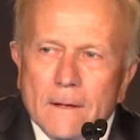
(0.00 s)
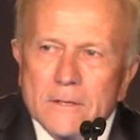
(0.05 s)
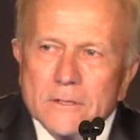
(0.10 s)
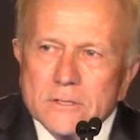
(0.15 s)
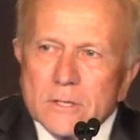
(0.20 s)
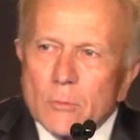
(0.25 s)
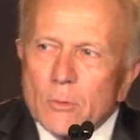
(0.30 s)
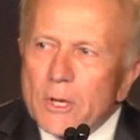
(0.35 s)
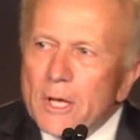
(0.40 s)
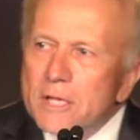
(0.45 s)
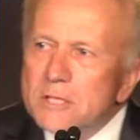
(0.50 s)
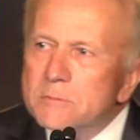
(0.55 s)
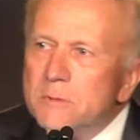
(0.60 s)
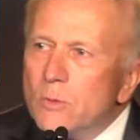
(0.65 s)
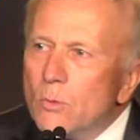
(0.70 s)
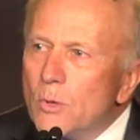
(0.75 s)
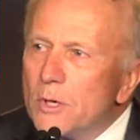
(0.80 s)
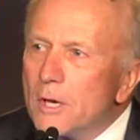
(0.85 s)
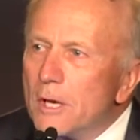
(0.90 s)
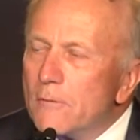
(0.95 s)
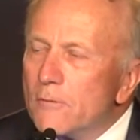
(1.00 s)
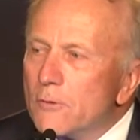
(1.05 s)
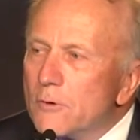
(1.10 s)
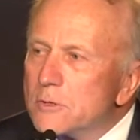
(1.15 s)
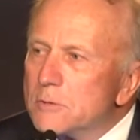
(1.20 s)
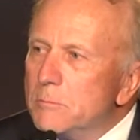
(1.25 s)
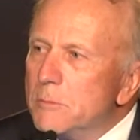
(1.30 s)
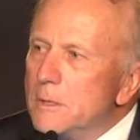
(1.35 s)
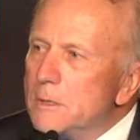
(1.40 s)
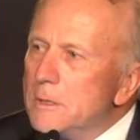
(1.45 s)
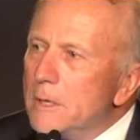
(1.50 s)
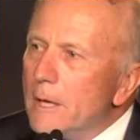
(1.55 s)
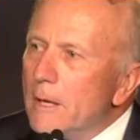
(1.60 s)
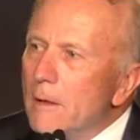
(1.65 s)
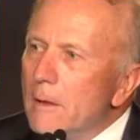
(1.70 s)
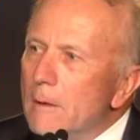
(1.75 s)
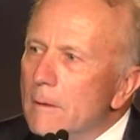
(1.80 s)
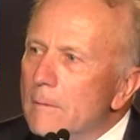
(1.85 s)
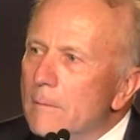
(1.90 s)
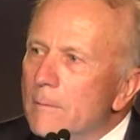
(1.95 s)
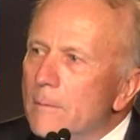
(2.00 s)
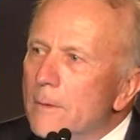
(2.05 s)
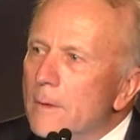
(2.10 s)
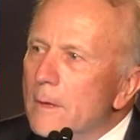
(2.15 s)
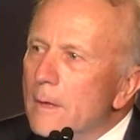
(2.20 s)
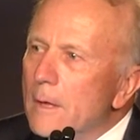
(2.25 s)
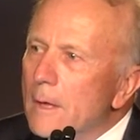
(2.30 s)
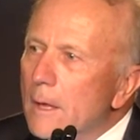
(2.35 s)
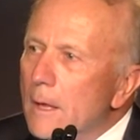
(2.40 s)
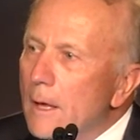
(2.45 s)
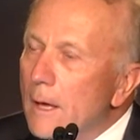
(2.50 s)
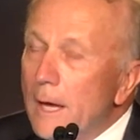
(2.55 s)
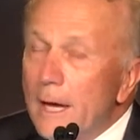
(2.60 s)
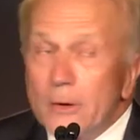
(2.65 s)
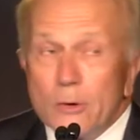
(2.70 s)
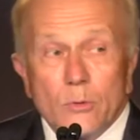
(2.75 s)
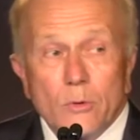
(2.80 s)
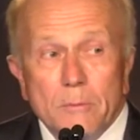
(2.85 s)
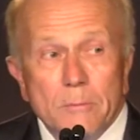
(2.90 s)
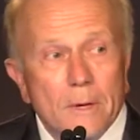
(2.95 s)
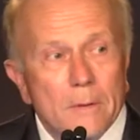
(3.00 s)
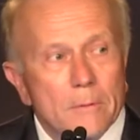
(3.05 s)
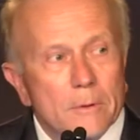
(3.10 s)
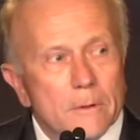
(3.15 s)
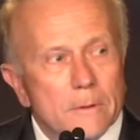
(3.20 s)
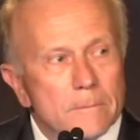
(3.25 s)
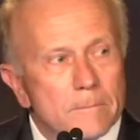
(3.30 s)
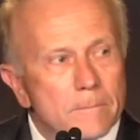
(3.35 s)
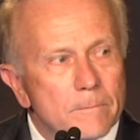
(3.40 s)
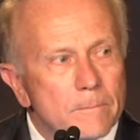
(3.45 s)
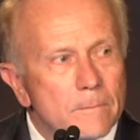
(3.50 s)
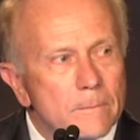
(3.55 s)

Someone asked me when did I first meet Dale. I don't remember.